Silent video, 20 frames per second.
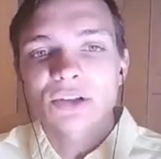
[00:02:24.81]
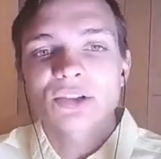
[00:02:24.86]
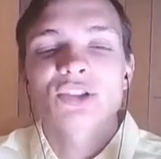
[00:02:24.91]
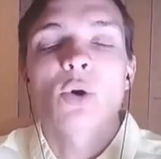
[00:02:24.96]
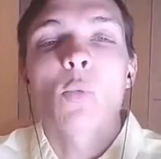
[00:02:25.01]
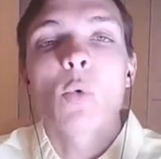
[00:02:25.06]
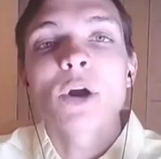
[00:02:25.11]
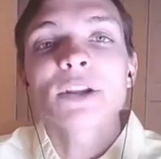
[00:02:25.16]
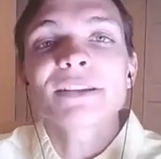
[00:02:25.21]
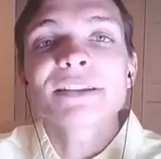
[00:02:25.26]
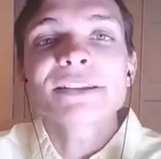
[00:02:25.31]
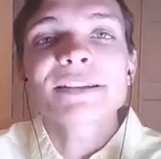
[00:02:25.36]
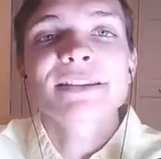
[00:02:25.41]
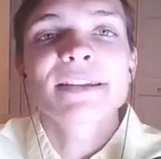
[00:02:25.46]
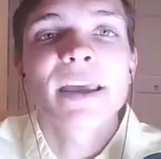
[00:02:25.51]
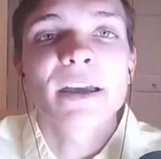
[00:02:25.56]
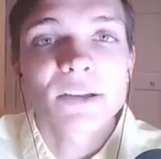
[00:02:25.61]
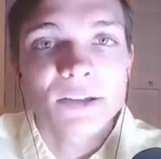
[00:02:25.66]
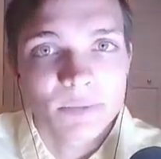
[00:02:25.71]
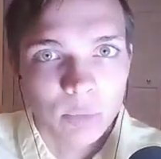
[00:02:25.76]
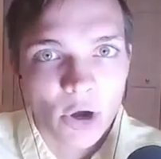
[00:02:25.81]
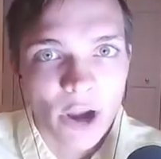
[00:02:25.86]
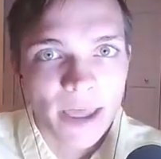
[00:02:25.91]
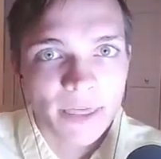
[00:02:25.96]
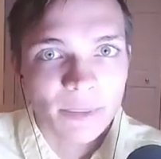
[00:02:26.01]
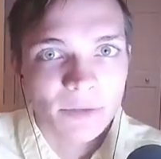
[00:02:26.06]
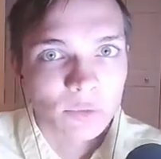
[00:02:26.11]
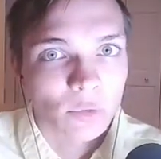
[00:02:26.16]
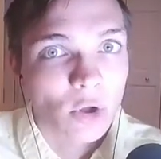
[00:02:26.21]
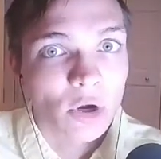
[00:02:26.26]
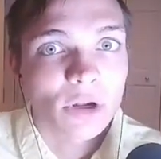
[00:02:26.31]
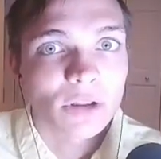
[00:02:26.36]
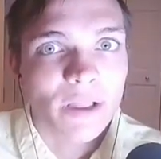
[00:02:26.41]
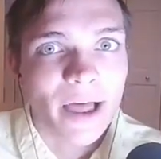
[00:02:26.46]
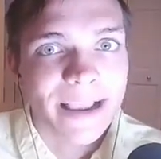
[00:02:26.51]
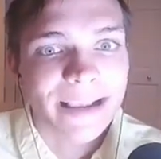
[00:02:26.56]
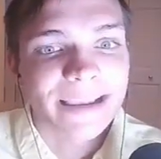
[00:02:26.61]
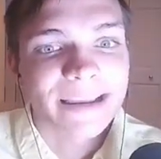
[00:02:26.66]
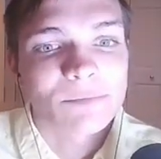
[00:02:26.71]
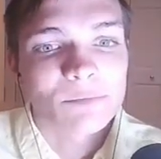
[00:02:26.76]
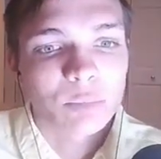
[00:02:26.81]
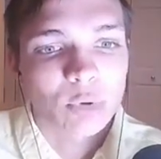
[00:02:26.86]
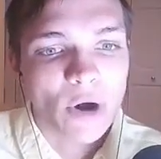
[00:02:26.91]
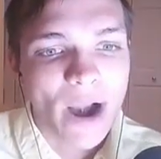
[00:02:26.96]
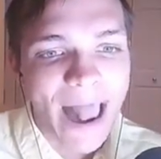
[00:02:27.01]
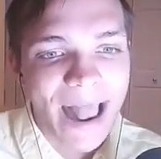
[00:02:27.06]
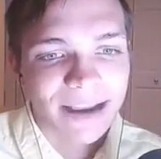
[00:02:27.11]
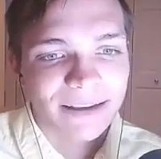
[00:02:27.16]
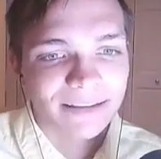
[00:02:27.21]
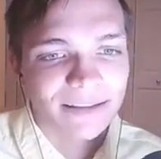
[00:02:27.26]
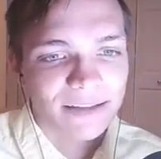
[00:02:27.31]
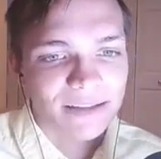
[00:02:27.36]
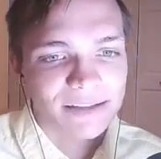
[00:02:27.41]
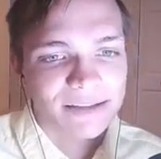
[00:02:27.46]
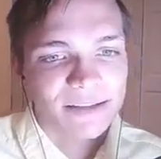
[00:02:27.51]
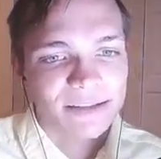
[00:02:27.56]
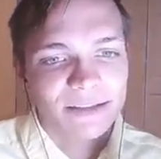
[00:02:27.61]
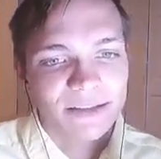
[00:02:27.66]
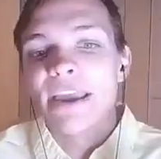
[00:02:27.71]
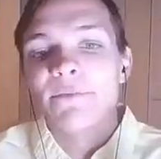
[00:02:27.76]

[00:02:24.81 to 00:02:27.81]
So what does sales breath look like in practice?